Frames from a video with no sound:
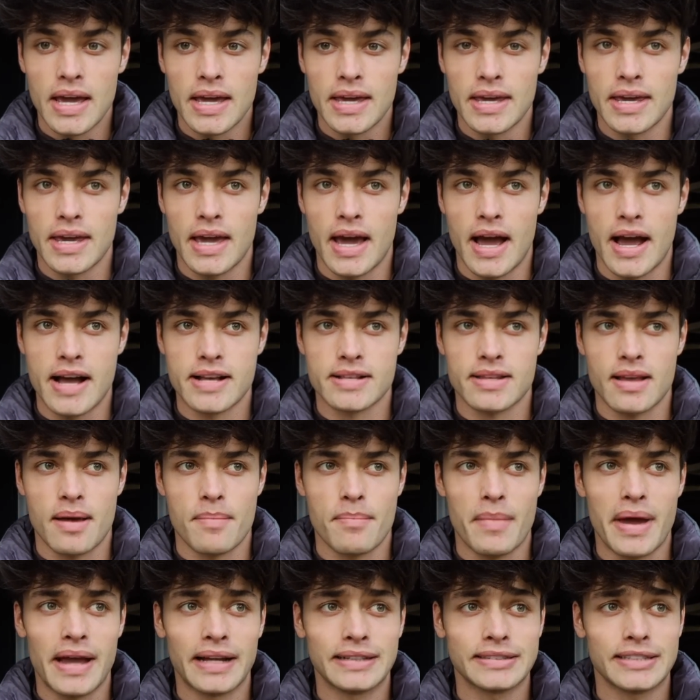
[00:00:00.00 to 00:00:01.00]
He has a
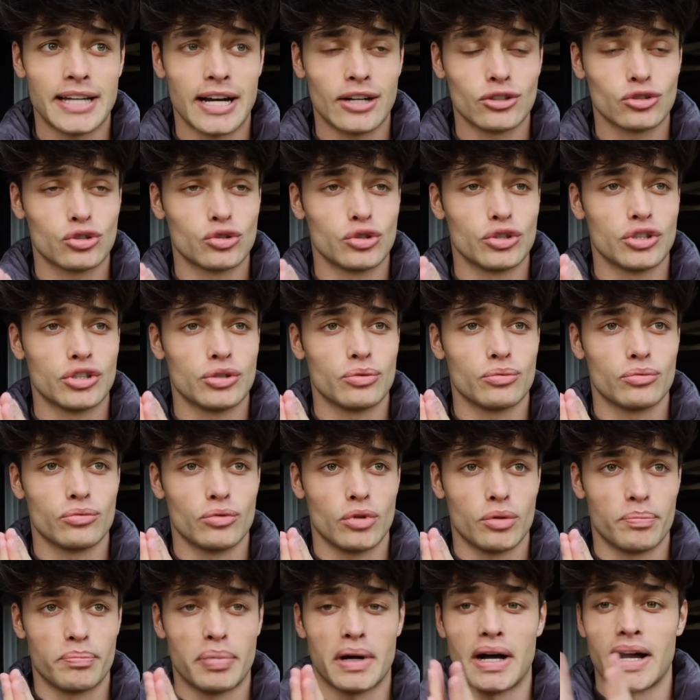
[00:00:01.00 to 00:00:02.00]
mane down to it,
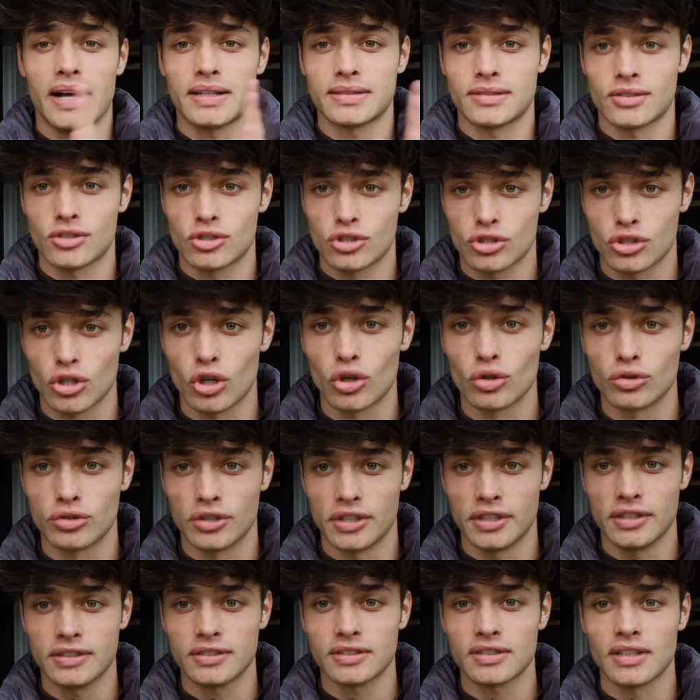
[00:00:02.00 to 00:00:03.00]
well, past his
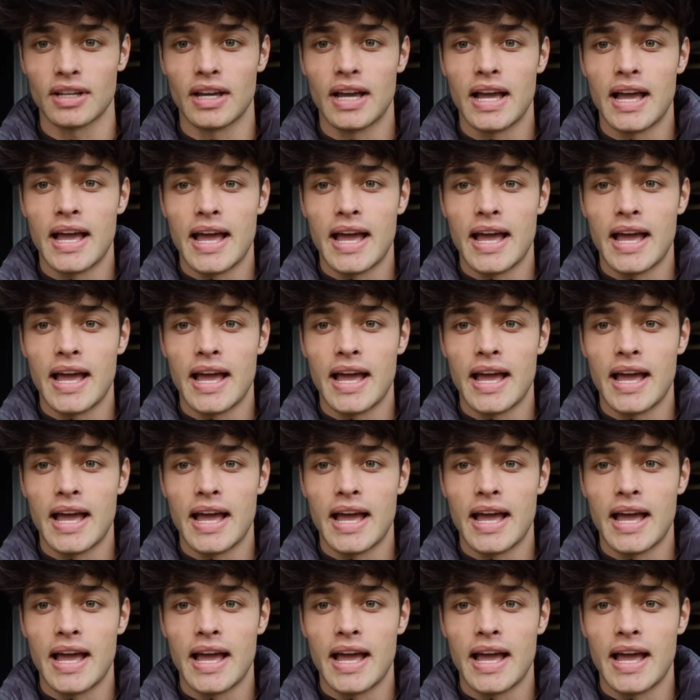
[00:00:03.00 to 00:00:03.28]
shoulders.